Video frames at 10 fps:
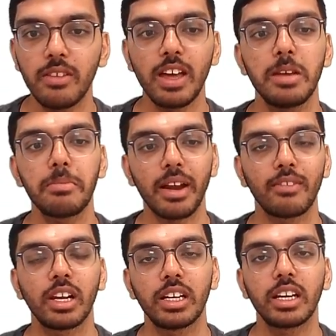very
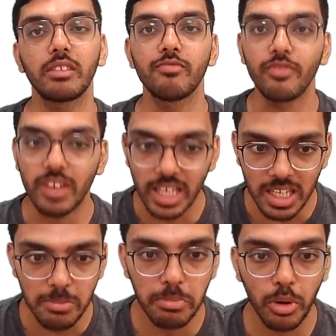prevalent and
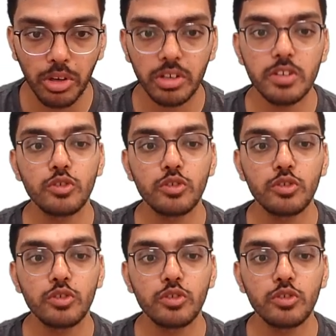very important.